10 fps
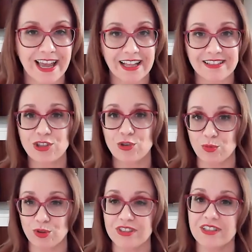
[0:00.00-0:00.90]
as you
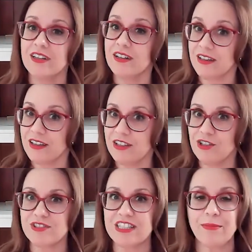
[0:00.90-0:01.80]
would.
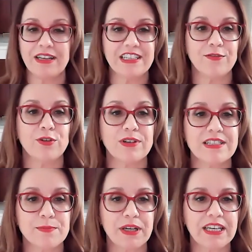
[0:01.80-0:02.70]
Use them as if you were
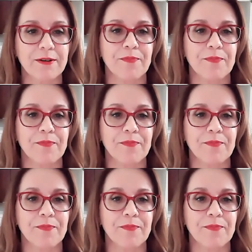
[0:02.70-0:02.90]
speaking.